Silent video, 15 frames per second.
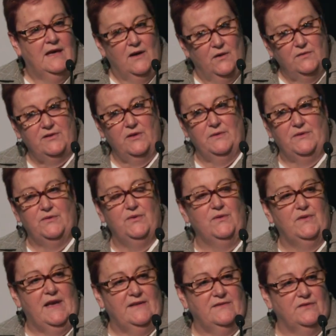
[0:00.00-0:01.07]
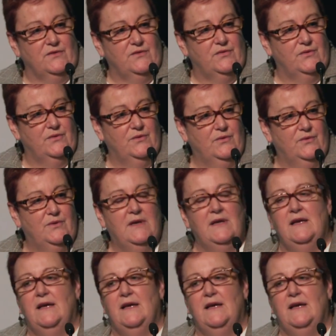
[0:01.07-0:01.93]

also in 2002,